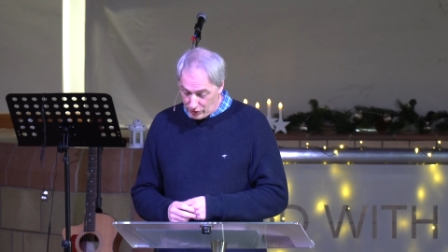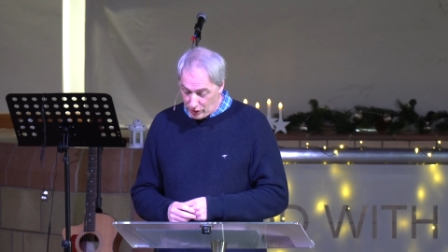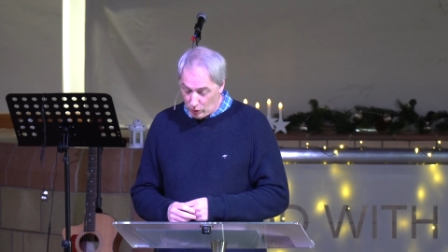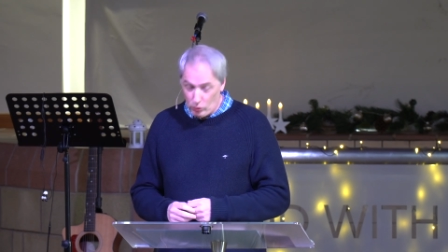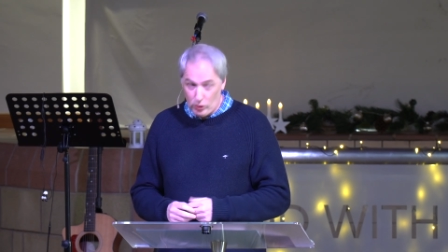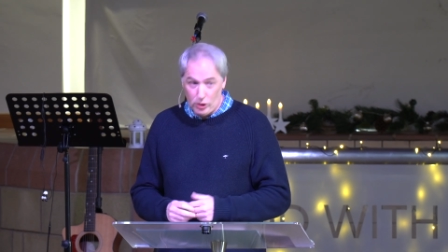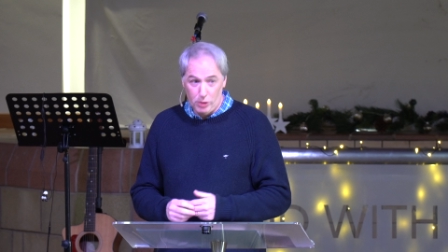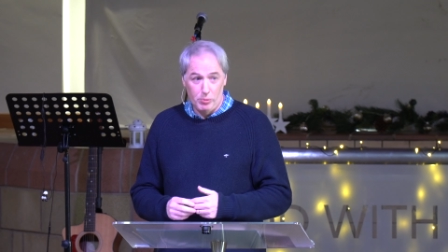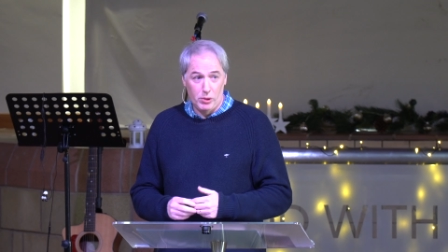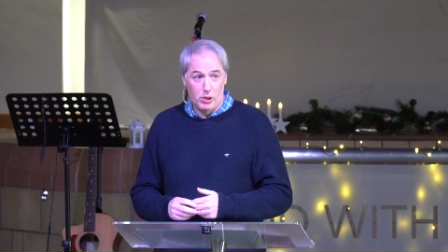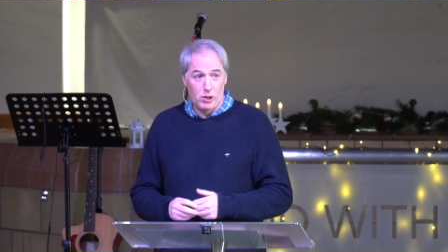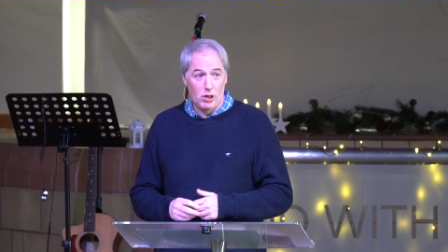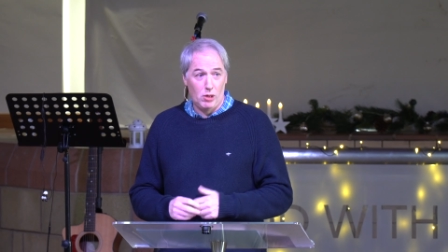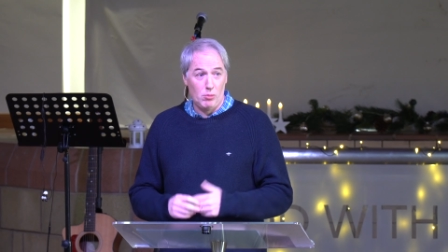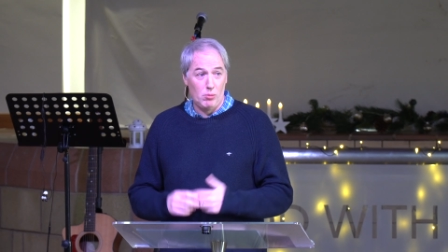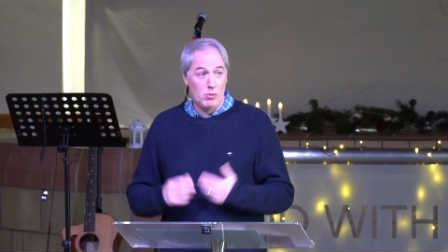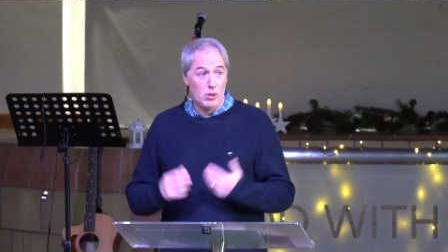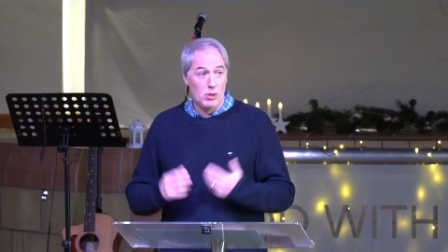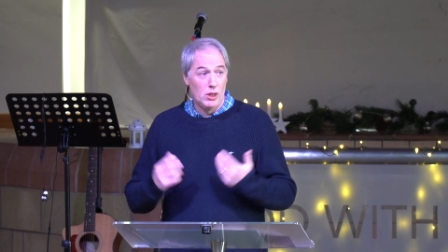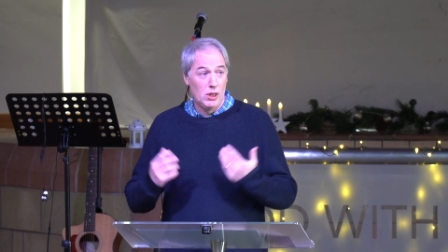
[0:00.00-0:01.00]
They want to
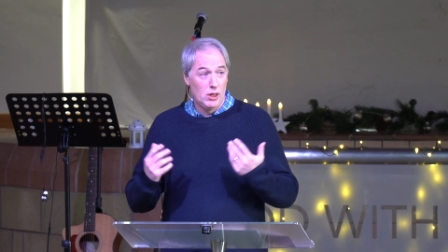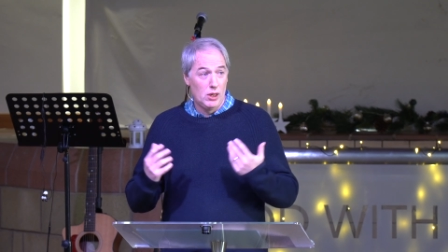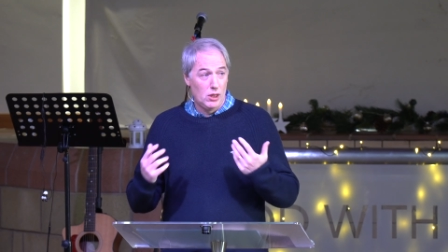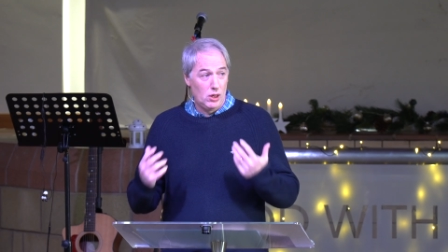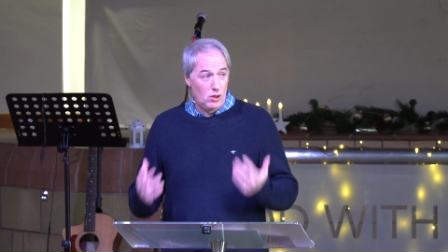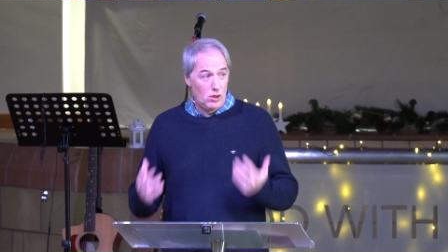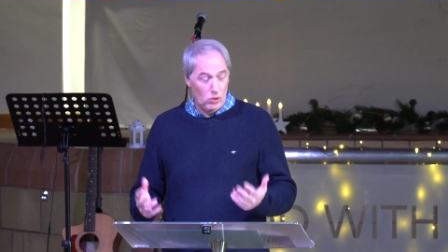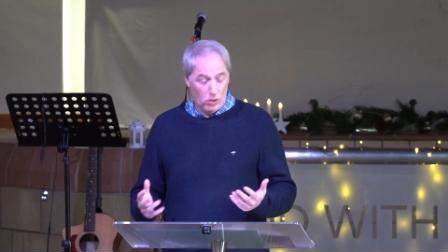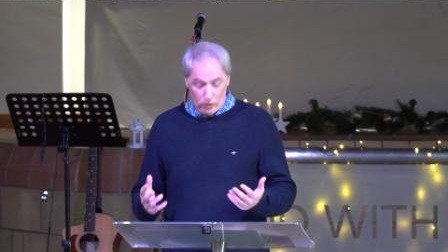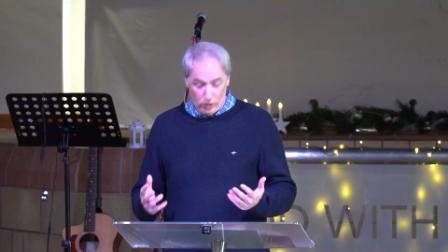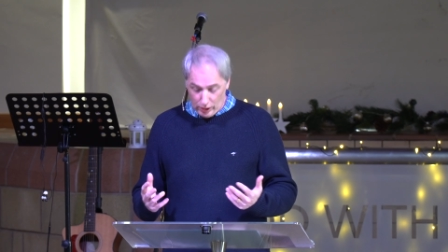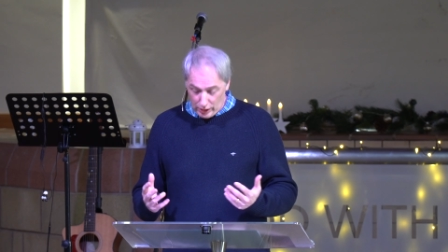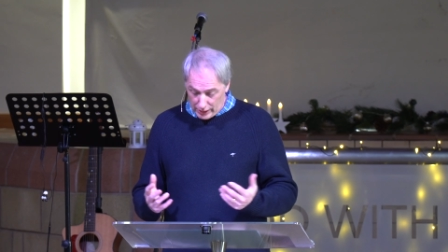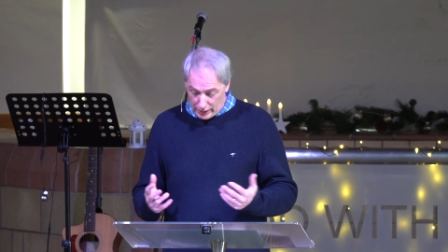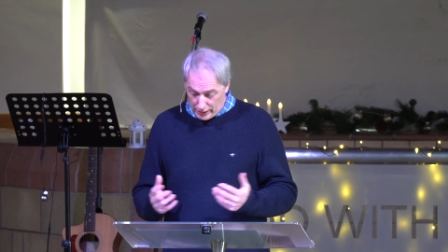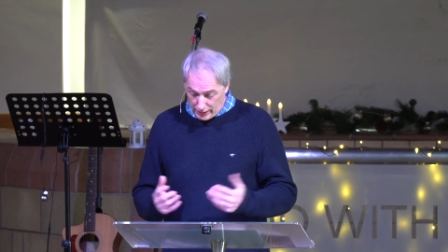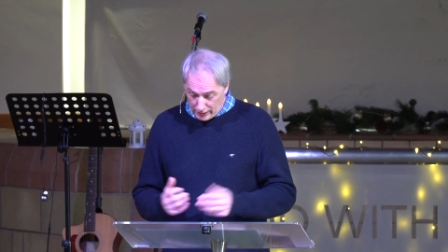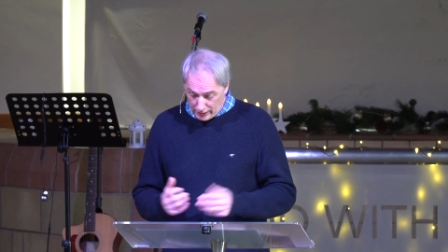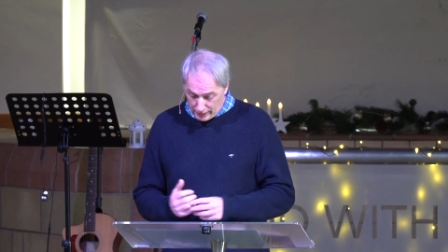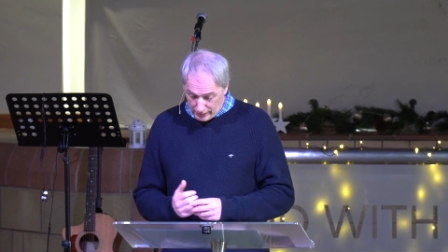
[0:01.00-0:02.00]
become
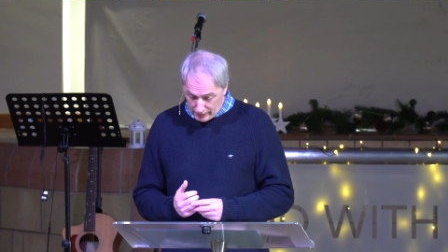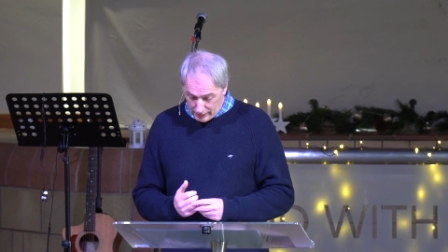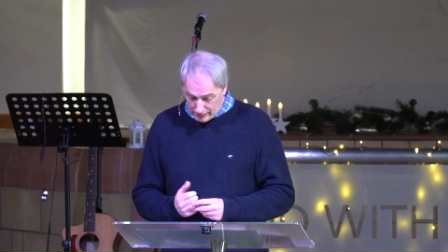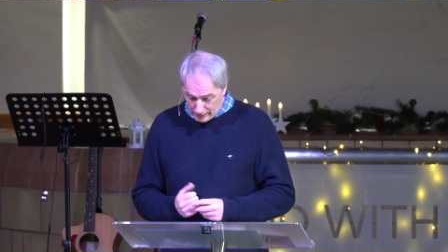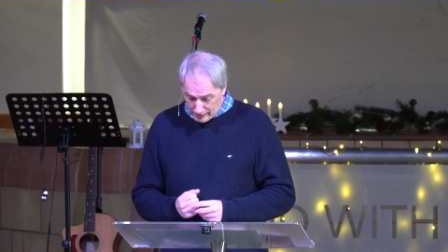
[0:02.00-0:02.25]
godlike.